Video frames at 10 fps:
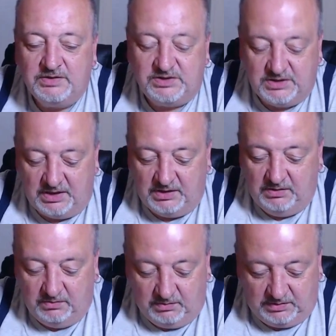to set
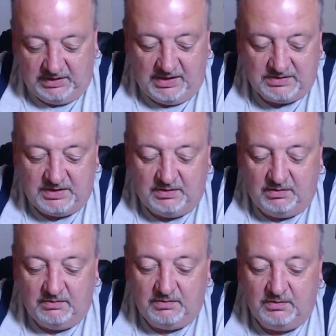your
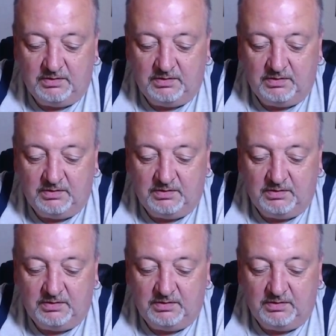DSLR